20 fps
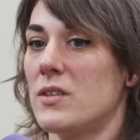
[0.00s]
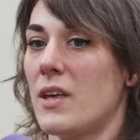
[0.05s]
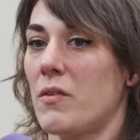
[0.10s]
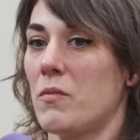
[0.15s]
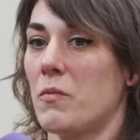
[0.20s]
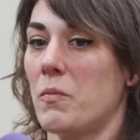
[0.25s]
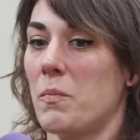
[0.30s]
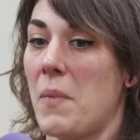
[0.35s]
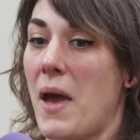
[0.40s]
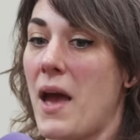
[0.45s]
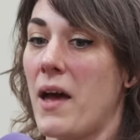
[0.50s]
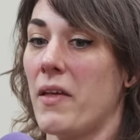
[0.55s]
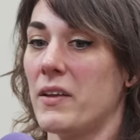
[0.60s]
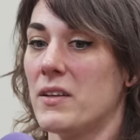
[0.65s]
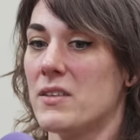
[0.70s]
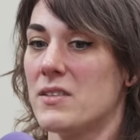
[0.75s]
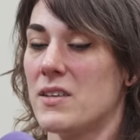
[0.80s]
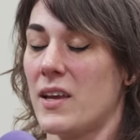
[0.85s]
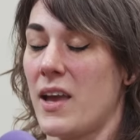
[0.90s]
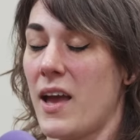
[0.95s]
that
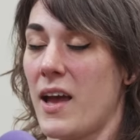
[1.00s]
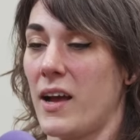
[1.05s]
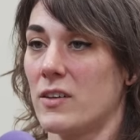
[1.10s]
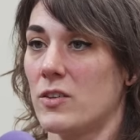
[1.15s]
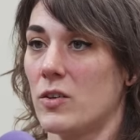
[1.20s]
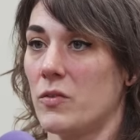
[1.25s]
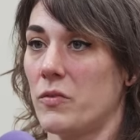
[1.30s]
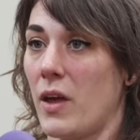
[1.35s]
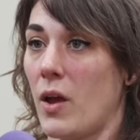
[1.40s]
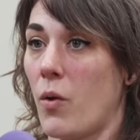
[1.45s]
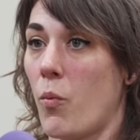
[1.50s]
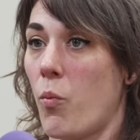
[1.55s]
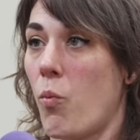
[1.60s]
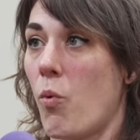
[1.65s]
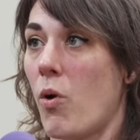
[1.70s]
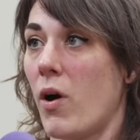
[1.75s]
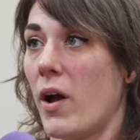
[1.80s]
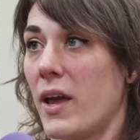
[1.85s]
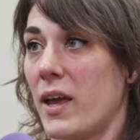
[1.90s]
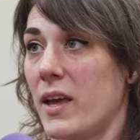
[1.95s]
balancing act of like,
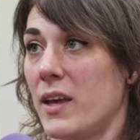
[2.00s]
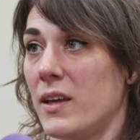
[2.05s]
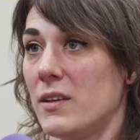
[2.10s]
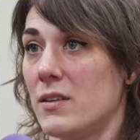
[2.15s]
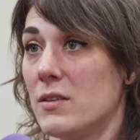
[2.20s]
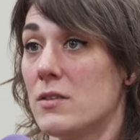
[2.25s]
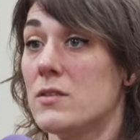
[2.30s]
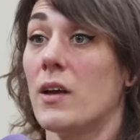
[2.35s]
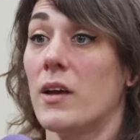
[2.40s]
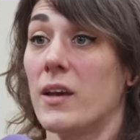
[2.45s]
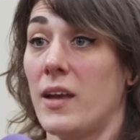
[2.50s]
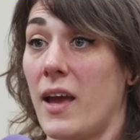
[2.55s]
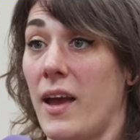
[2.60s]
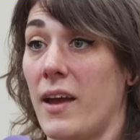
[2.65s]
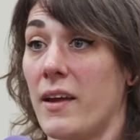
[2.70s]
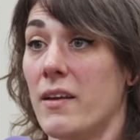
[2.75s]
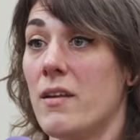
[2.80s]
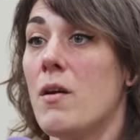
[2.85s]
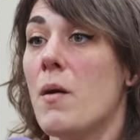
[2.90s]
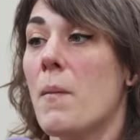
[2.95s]
what is,
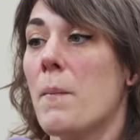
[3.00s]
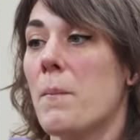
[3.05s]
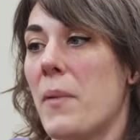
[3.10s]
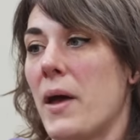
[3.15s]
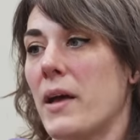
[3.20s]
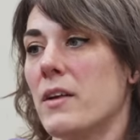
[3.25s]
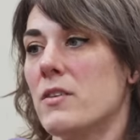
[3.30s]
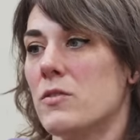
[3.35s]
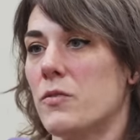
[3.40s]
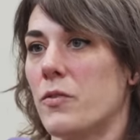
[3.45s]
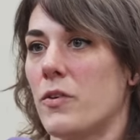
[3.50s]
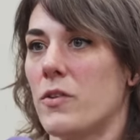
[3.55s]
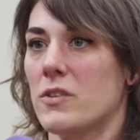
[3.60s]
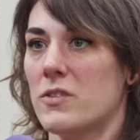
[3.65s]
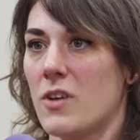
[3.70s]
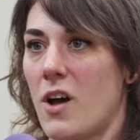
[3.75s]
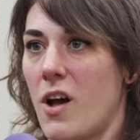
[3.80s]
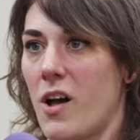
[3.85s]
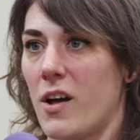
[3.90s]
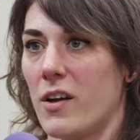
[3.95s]
again, best for the
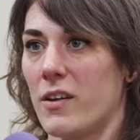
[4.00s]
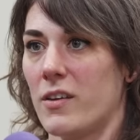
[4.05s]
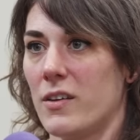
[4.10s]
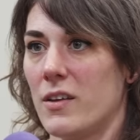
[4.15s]
dog?